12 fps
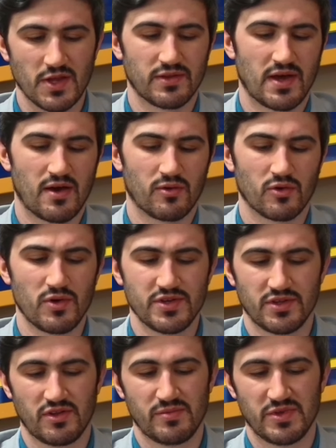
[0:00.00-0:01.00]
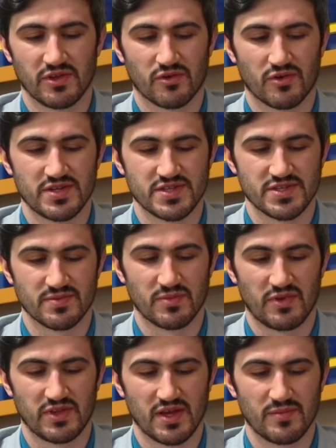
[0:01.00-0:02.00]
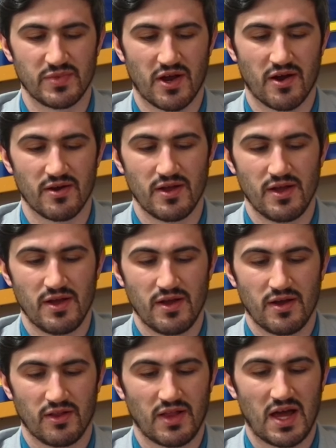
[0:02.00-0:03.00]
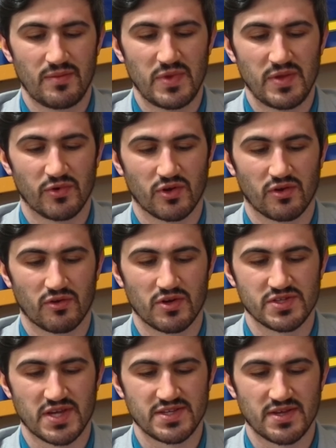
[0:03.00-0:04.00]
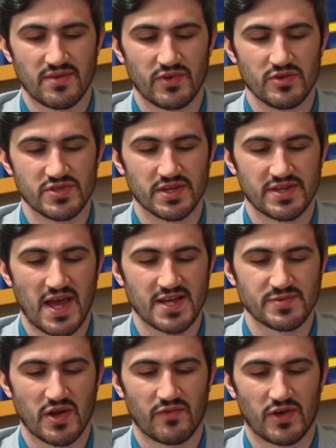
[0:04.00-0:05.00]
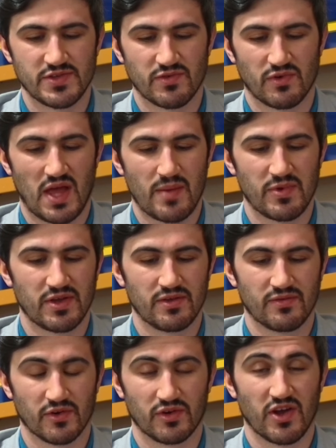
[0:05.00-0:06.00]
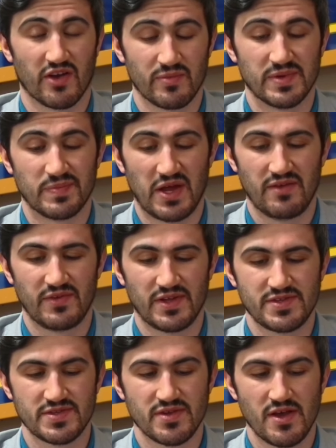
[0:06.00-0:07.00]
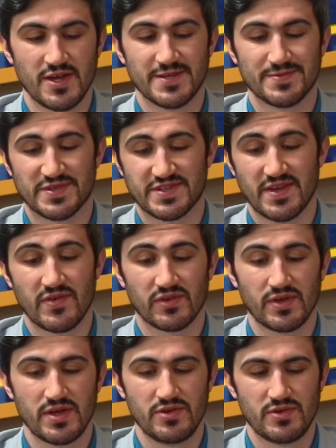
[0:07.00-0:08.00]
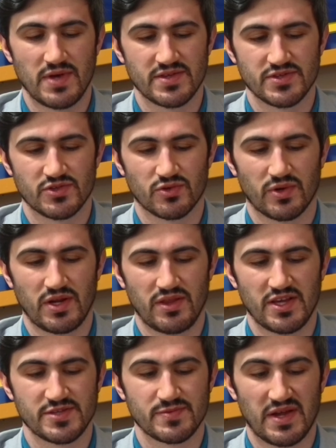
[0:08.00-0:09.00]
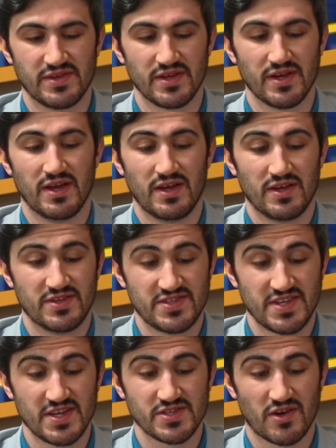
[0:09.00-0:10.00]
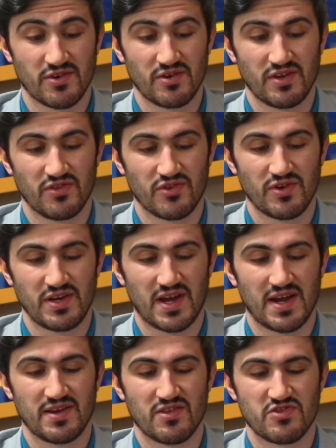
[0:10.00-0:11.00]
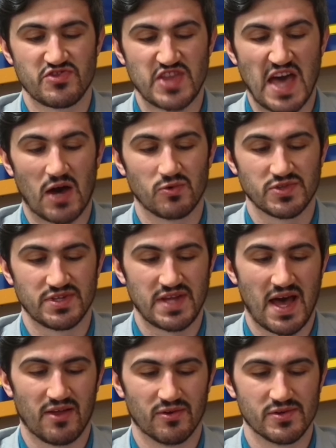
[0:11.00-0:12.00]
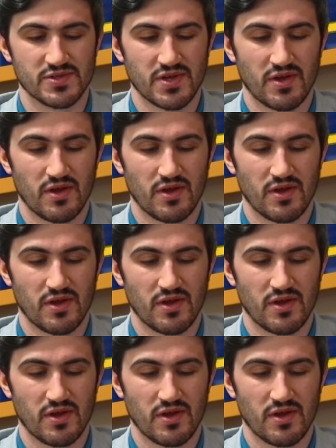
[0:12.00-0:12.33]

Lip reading: Now, going to a little bit of the criticism of the NPR, a lot of people criticize them for using taxpayer funds for lobbying for government benefits. Specifically, in 2020, they spent $639,000